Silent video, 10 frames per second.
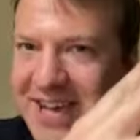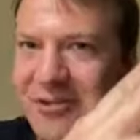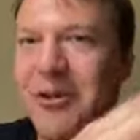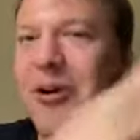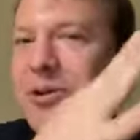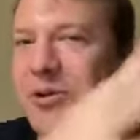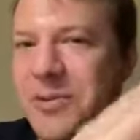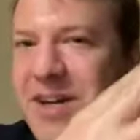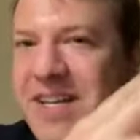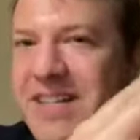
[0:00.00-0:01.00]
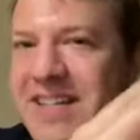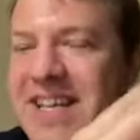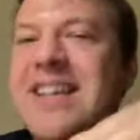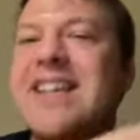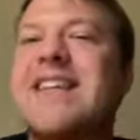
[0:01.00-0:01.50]
or on your mind.
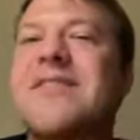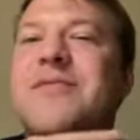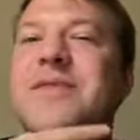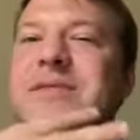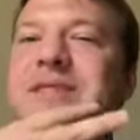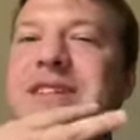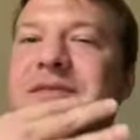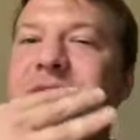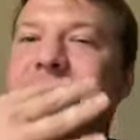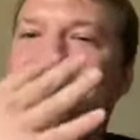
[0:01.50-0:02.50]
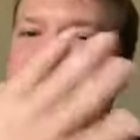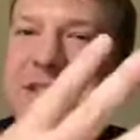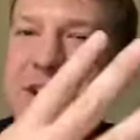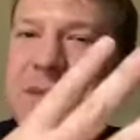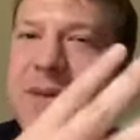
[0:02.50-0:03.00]
Like if there's something
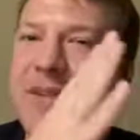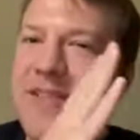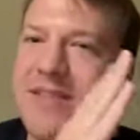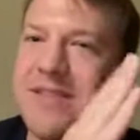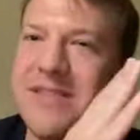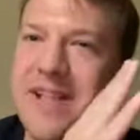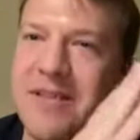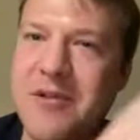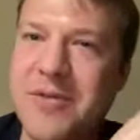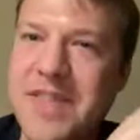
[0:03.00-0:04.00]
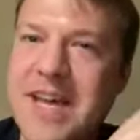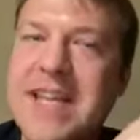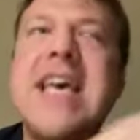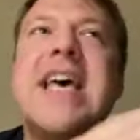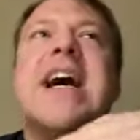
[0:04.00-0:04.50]
to talk about, let's go with that.
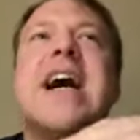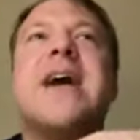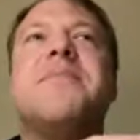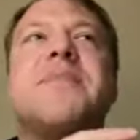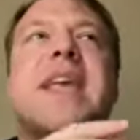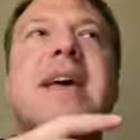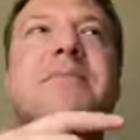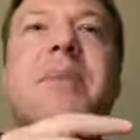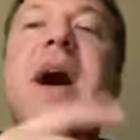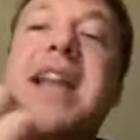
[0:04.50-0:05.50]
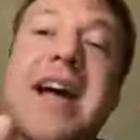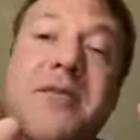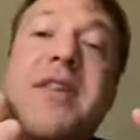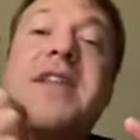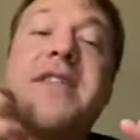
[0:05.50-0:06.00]
But I
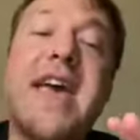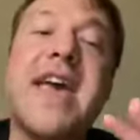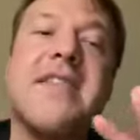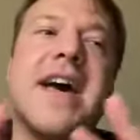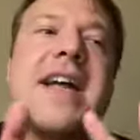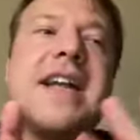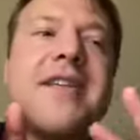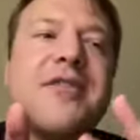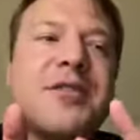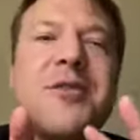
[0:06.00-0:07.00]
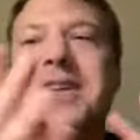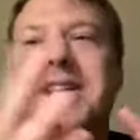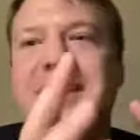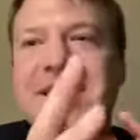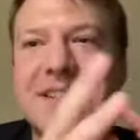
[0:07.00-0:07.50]
was going to say that I
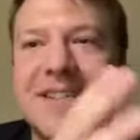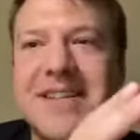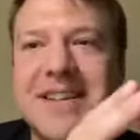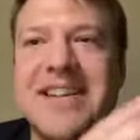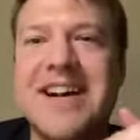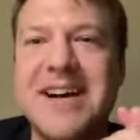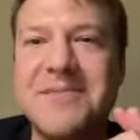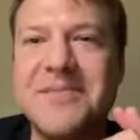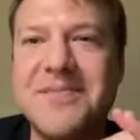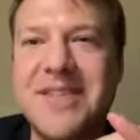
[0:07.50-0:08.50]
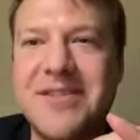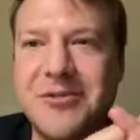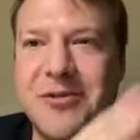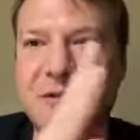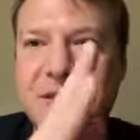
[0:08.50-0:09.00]
started
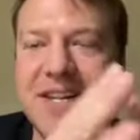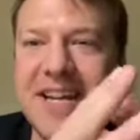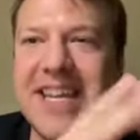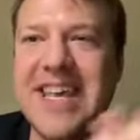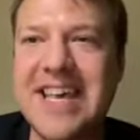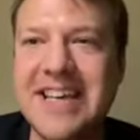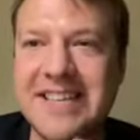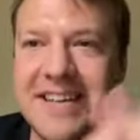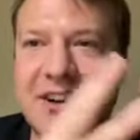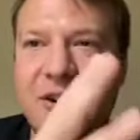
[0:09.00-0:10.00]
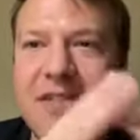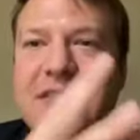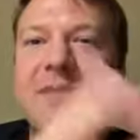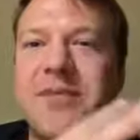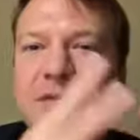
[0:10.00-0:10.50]
sort of studying the
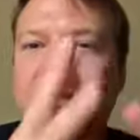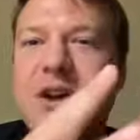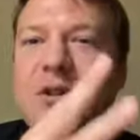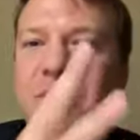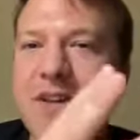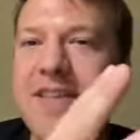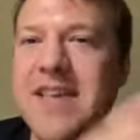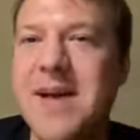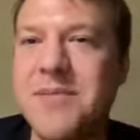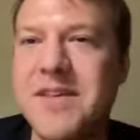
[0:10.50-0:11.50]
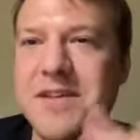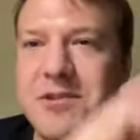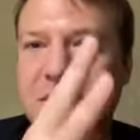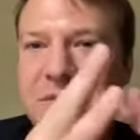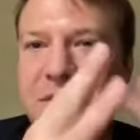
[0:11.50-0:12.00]
concept of no precepts in
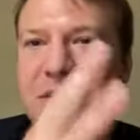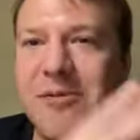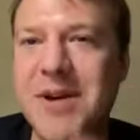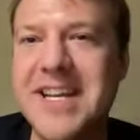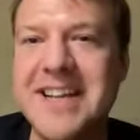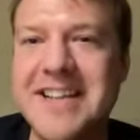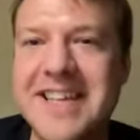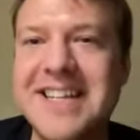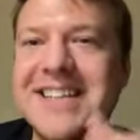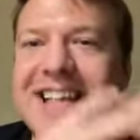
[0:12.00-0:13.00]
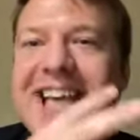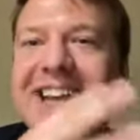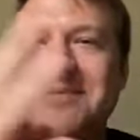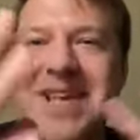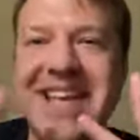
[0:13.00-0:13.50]
Shinron's writings, and it led
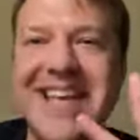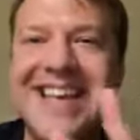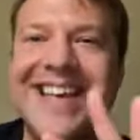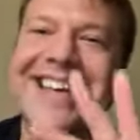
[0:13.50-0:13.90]
me